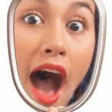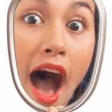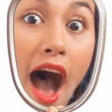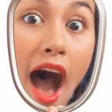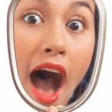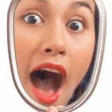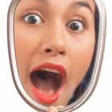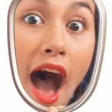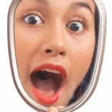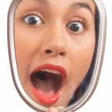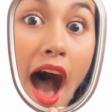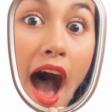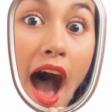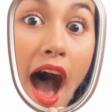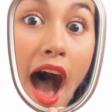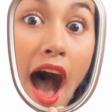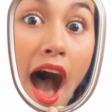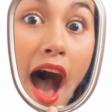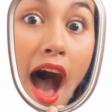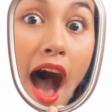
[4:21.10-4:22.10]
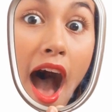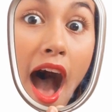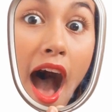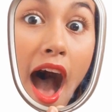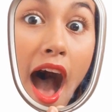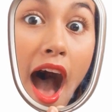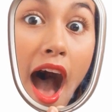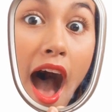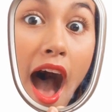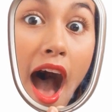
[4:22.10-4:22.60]

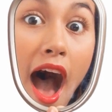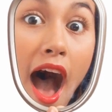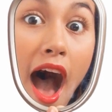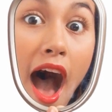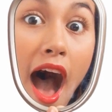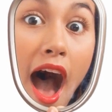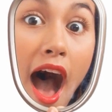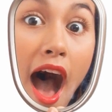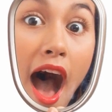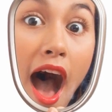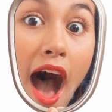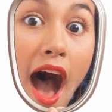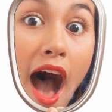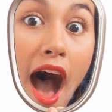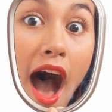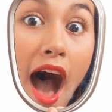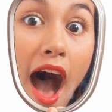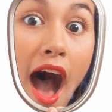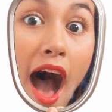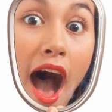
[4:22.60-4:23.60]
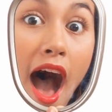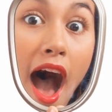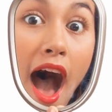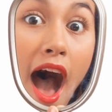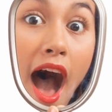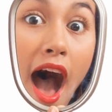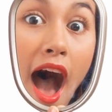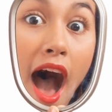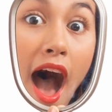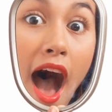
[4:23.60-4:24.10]

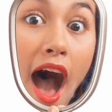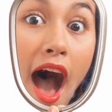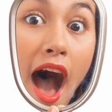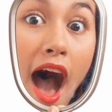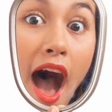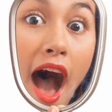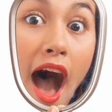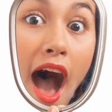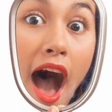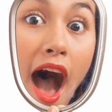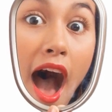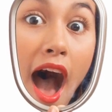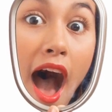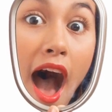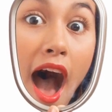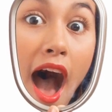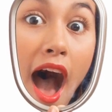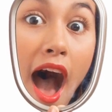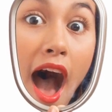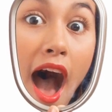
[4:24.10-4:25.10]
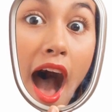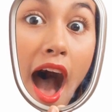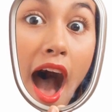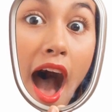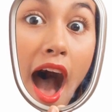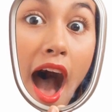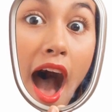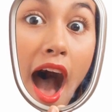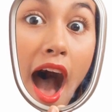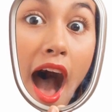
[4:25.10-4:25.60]

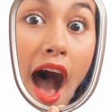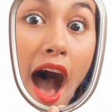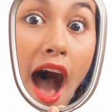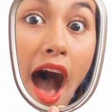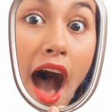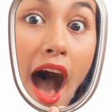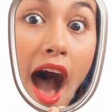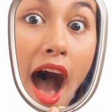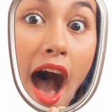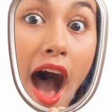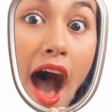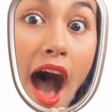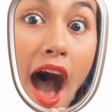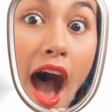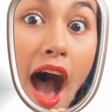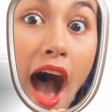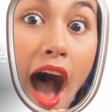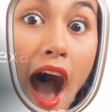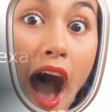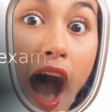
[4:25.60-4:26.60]
Nothing is said.